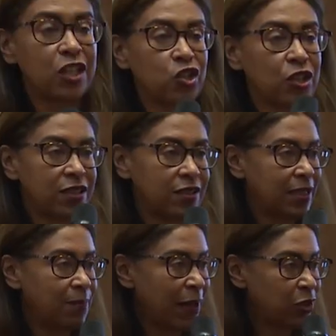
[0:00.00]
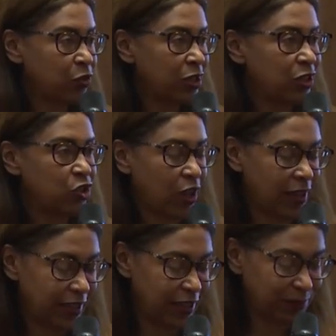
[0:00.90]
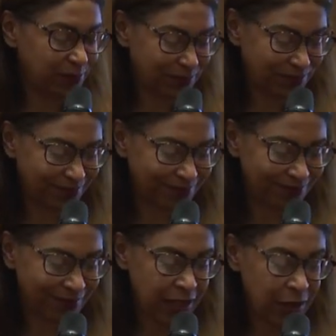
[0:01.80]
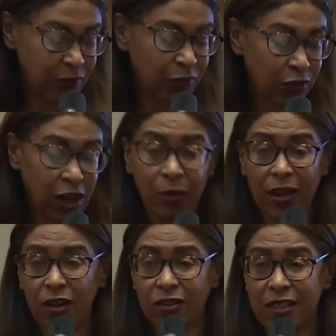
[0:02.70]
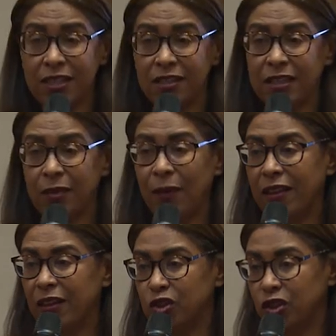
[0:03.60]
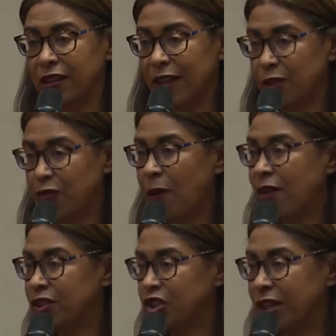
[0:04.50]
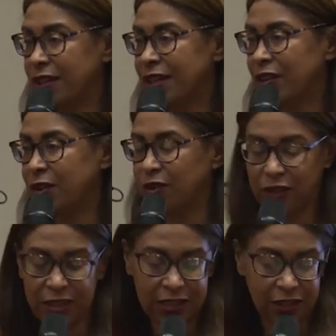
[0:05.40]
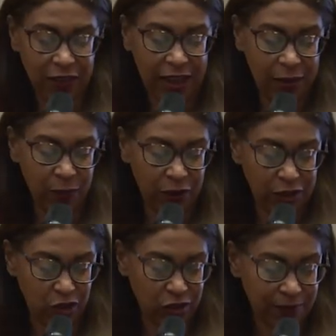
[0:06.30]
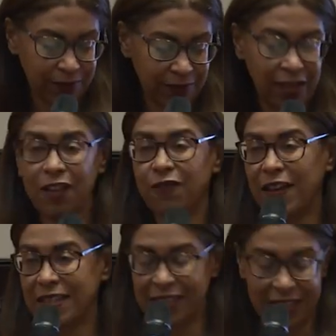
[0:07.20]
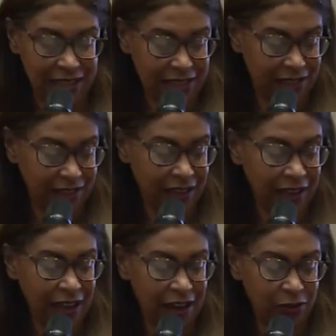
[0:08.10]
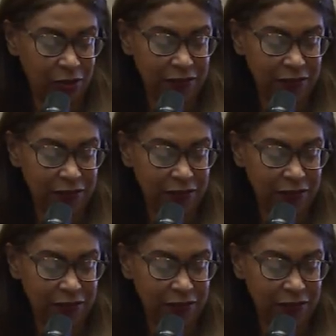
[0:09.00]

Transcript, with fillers: She studied Mandarin in China before going on to study biological anthropology at the University of Cambridge, a fascinating area